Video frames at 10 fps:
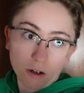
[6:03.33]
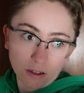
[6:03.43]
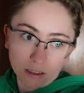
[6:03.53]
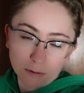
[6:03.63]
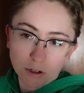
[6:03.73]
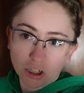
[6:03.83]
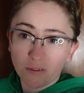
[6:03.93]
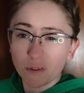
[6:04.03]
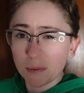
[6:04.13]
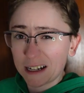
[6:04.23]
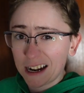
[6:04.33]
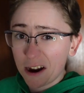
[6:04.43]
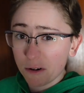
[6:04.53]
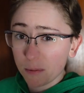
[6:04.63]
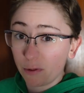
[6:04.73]
work on the commission for about an
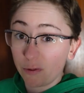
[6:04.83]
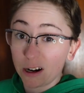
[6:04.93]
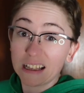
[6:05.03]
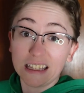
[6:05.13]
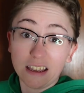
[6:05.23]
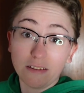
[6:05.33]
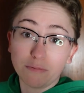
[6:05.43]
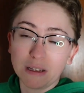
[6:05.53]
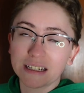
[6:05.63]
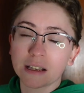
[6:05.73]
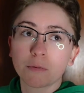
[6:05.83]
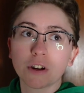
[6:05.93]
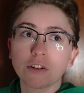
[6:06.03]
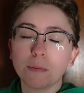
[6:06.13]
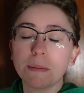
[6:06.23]
hour before I leave because I'm
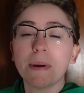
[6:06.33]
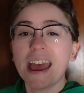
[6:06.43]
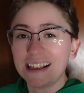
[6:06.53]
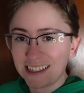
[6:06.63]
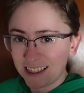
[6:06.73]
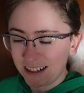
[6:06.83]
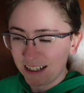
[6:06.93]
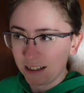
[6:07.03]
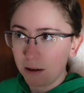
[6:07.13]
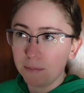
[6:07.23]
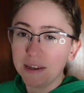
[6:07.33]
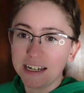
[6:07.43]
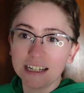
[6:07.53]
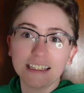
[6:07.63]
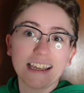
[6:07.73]
going to be pet sitting
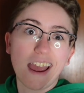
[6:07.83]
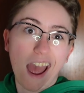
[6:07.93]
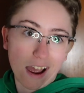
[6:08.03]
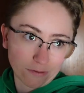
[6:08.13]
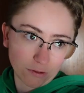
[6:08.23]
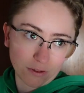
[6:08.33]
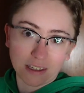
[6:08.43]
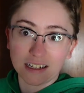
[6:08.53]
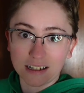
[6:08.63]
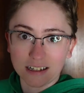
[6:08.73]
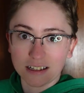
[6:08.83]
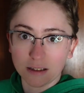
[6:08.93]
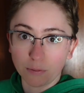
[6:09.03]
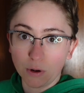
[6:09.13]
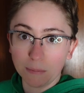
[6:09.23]
immediately after the
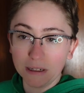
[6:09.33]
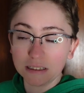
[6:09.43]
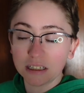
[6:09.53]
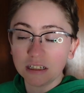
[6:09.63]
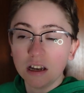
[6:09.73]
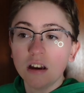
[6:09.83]
dentist appointment.